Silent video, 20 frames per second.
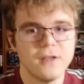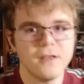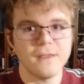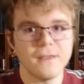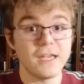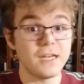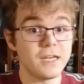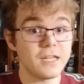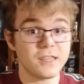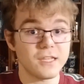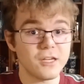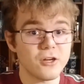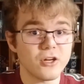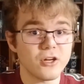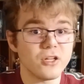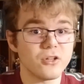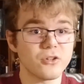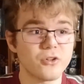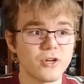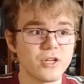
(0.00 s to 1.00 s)
An
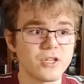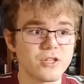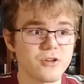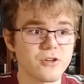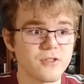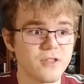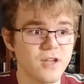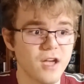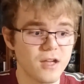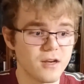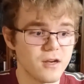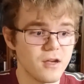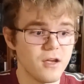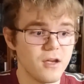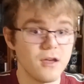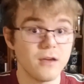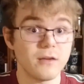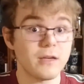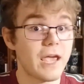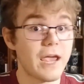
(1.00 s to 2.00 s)
ethereal creature that
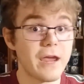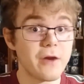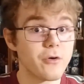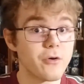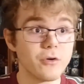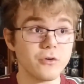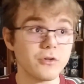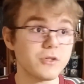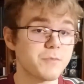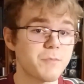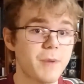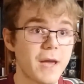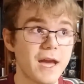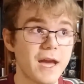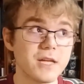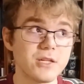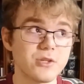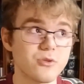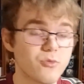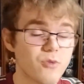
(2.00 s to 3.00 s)
arrows
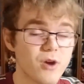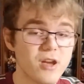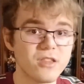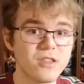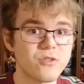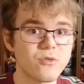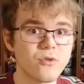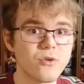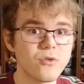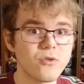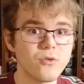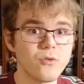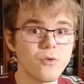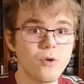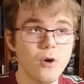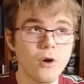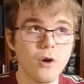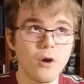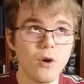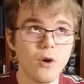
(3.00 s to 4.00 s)
pass right through,
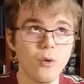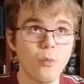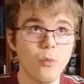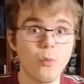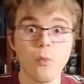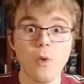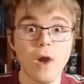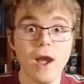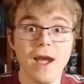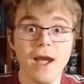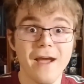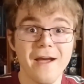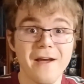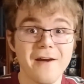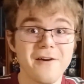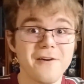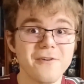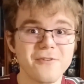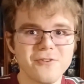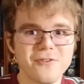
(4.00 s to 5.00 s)

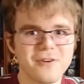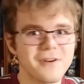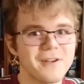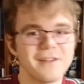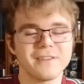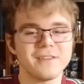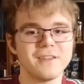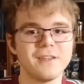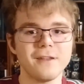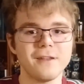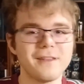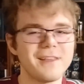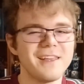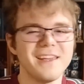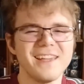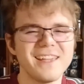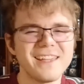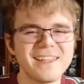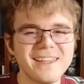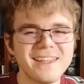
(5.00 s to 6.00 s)
wow,
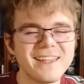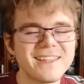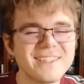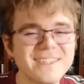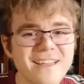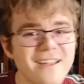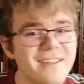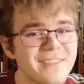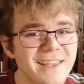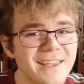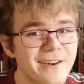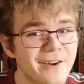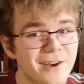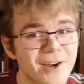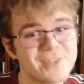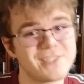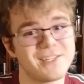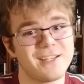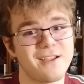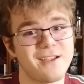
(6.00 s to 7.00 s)
it's not that
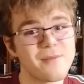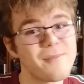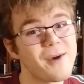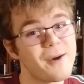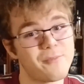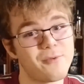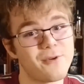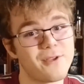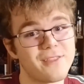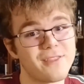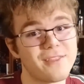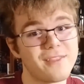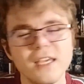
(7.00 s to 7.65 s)
hard to come up with.